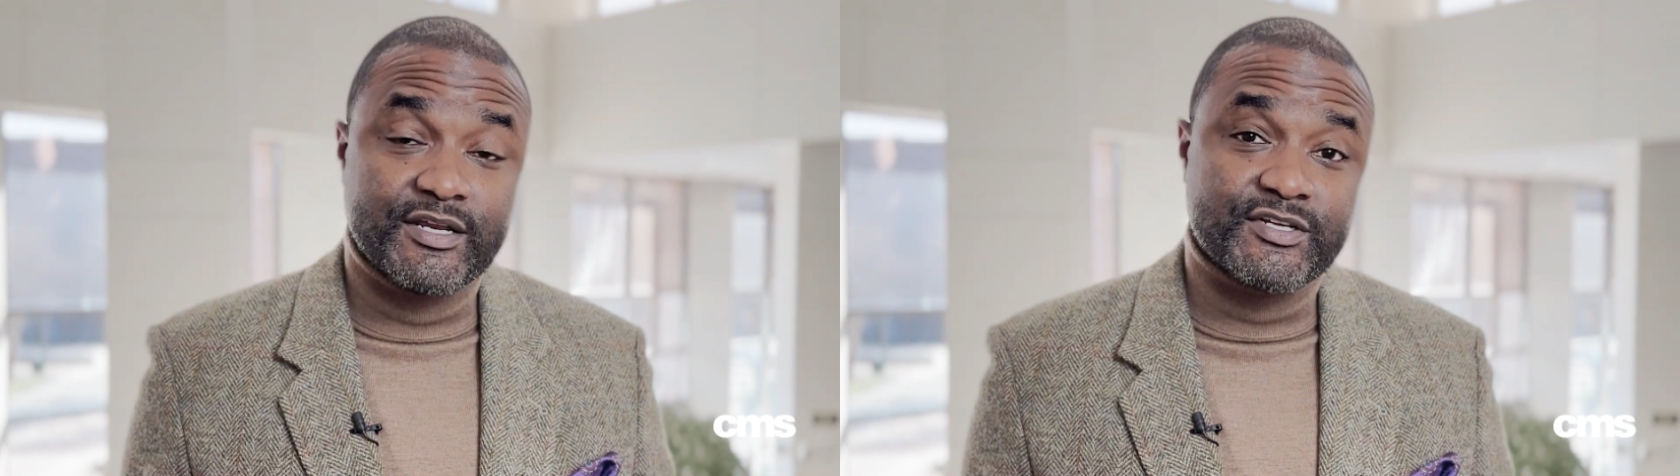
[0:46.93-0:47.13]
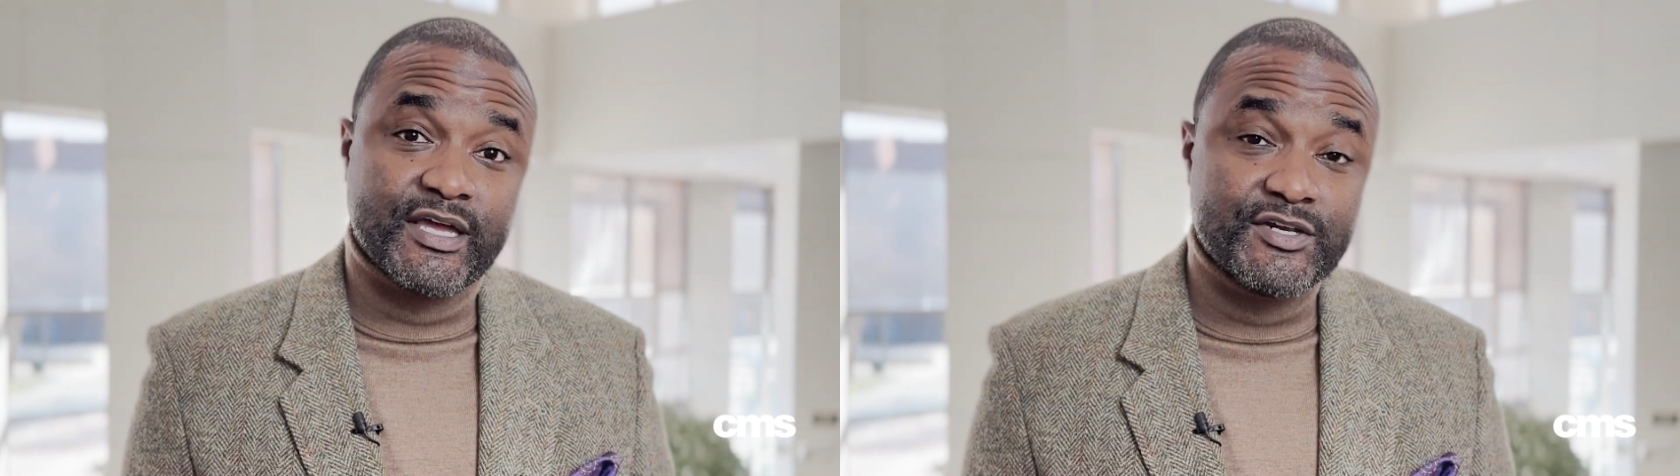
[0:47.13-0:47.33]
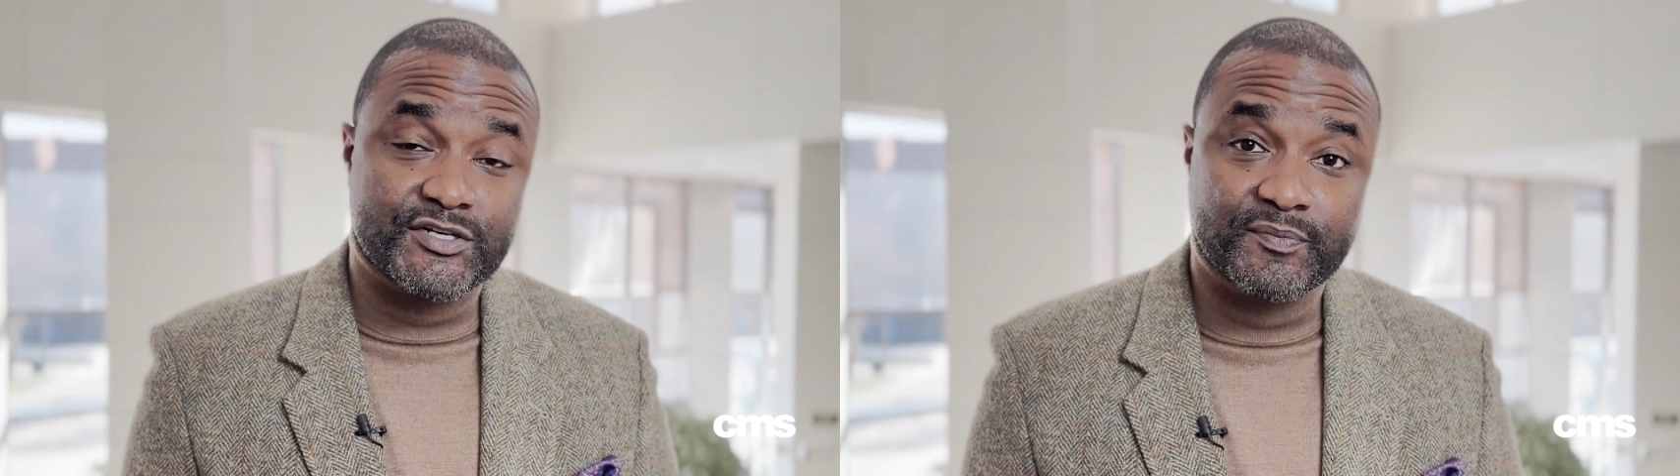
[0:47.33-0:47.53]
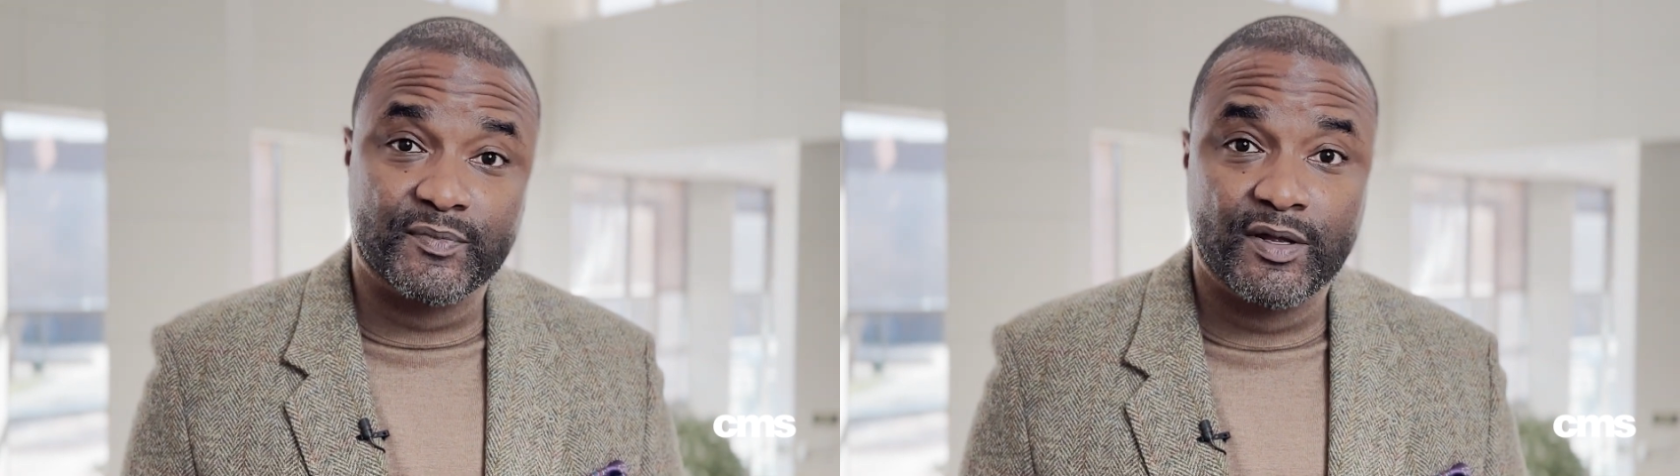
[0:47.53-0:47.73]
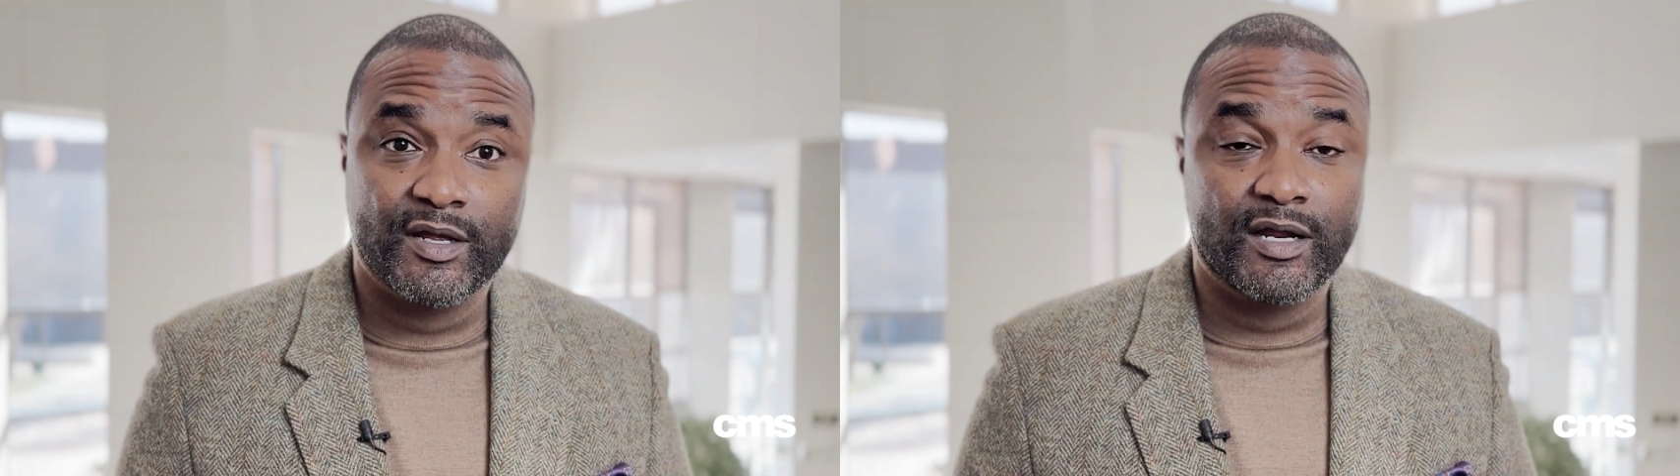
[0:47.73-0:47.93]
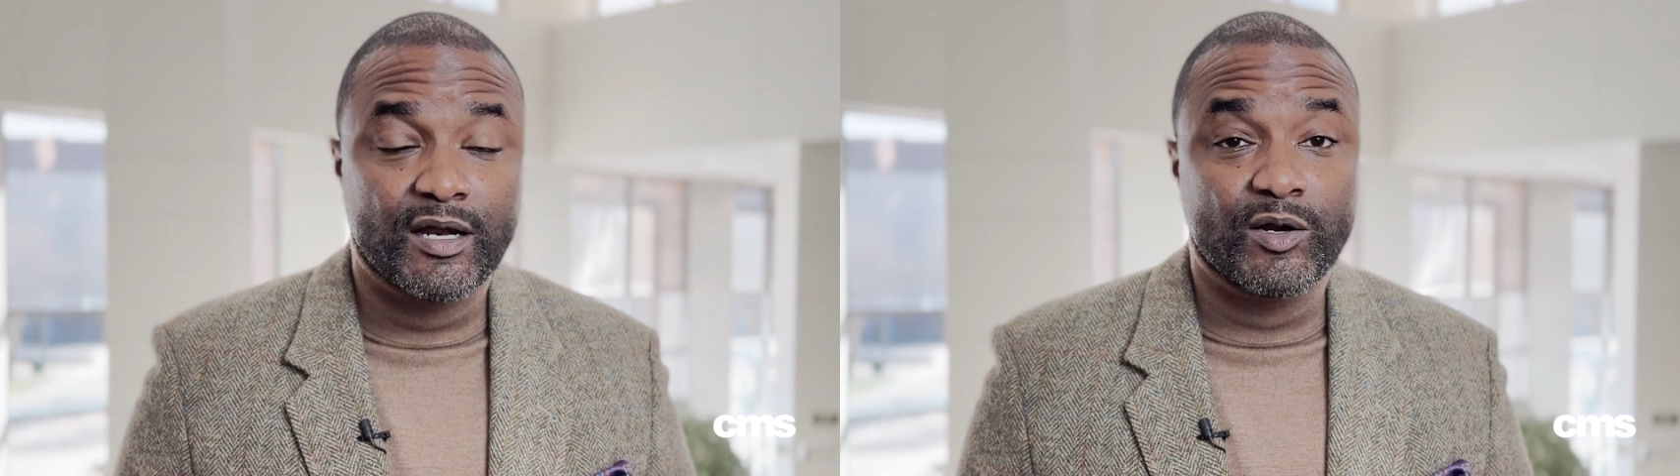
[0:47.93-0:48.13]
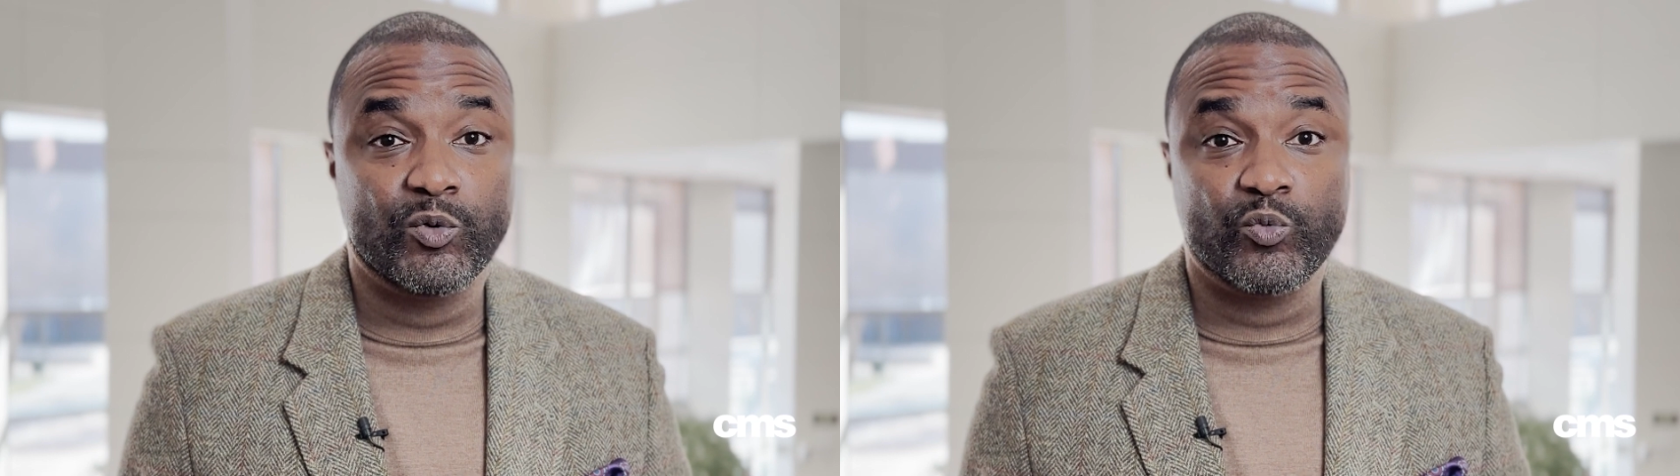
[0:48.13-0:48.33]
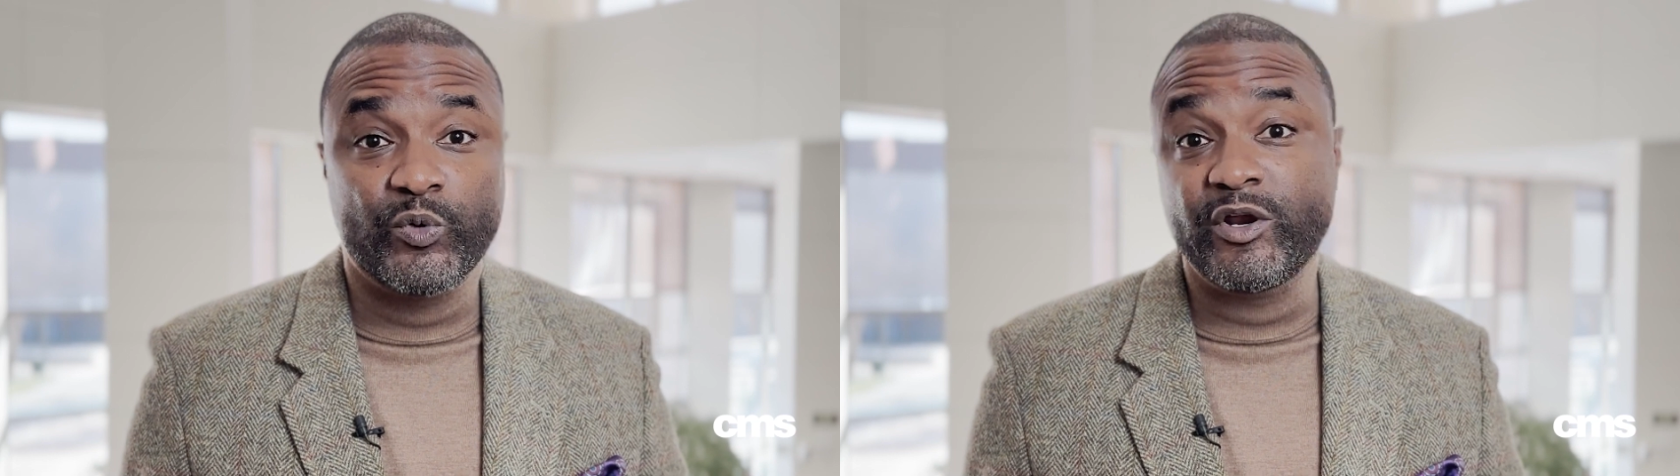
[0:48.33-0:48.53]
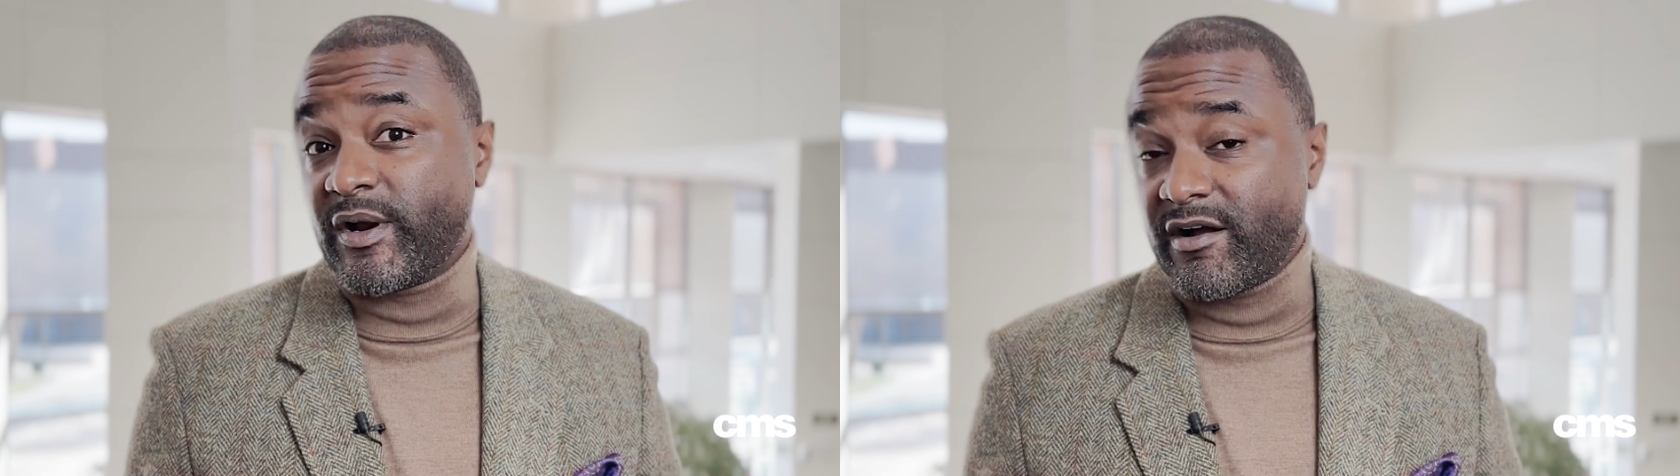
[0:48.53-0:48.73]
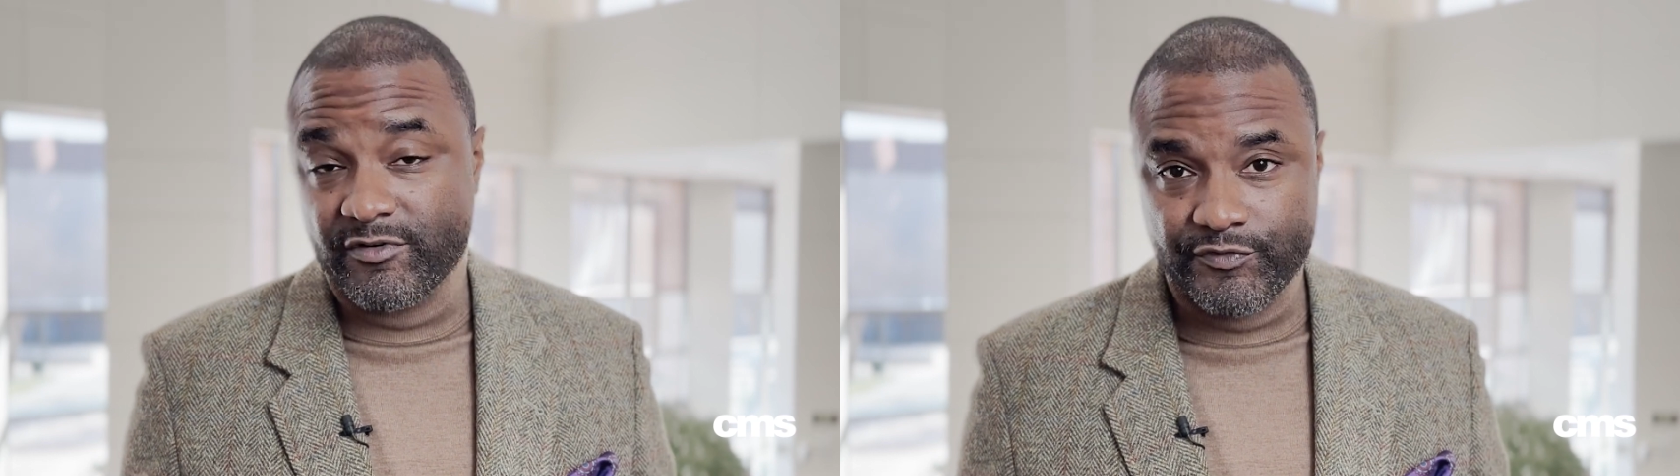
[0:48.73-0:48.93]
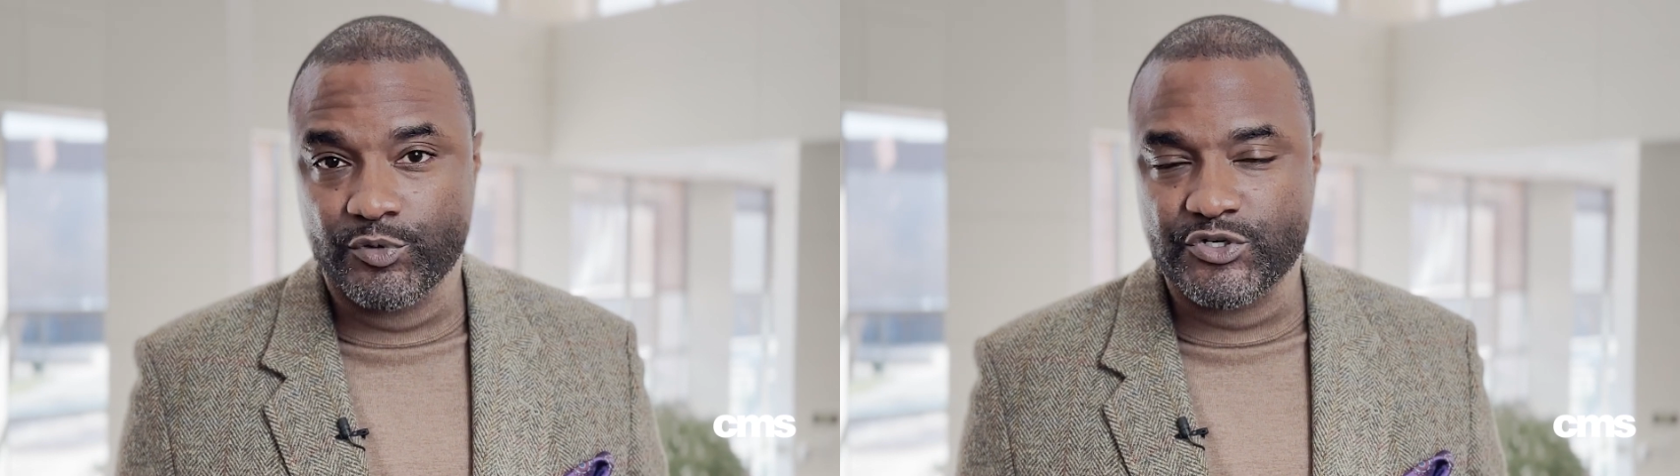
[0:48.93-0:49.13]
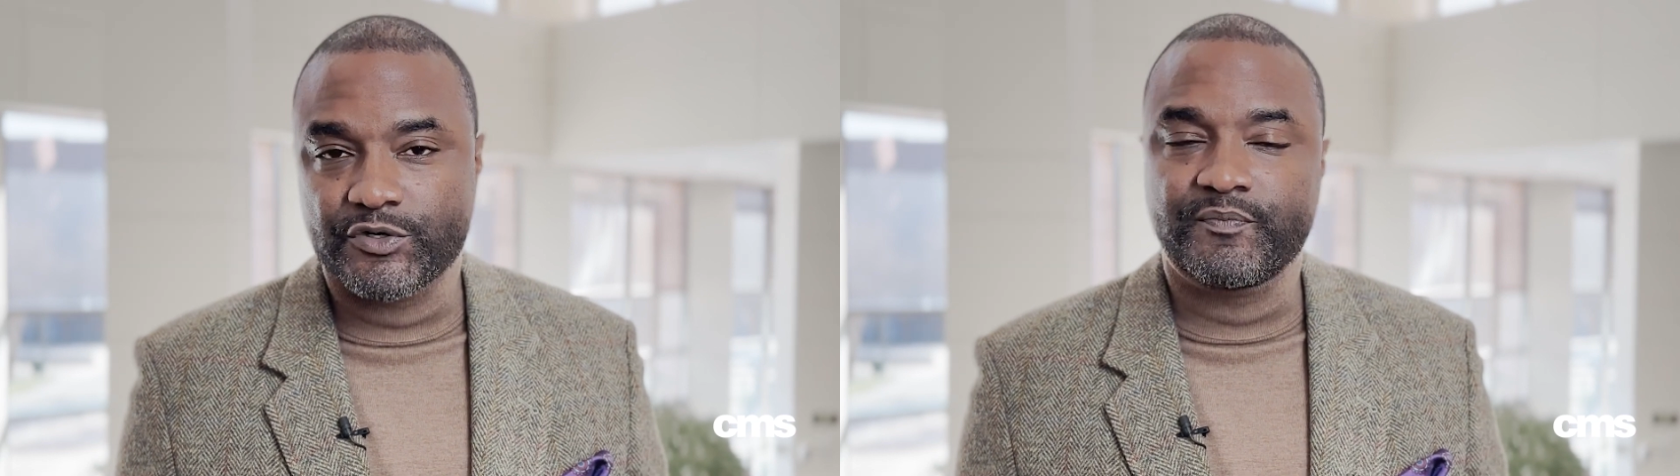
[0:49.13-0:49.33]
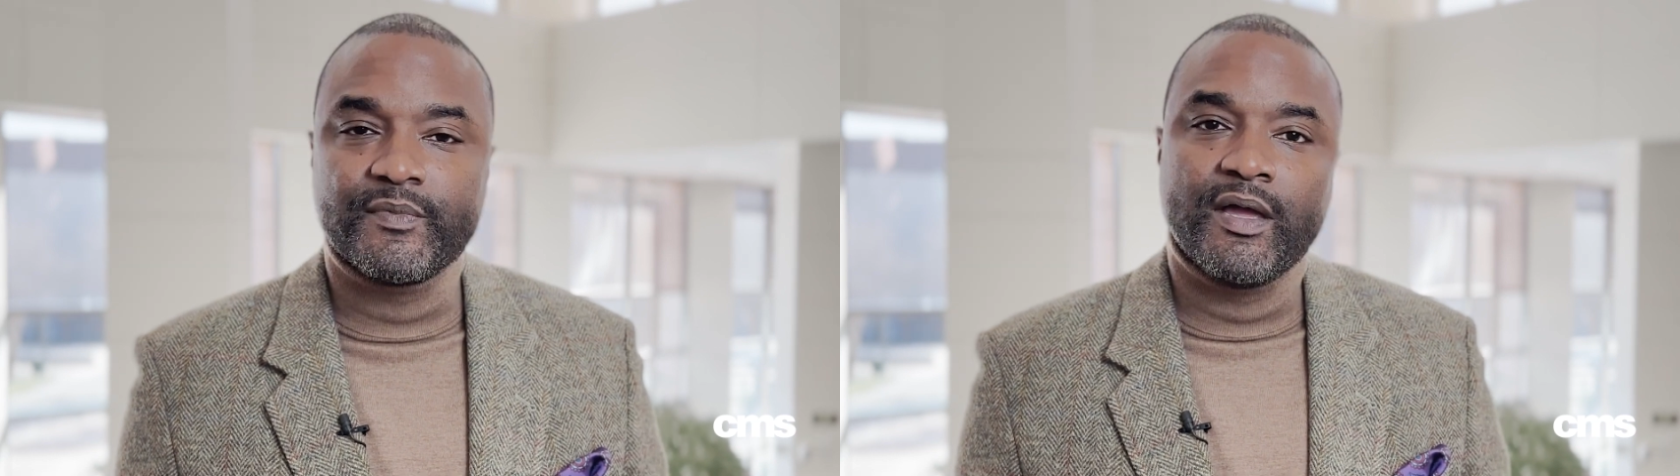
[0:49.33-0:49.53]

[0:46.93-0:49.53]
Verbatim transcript: education, we don't have a future.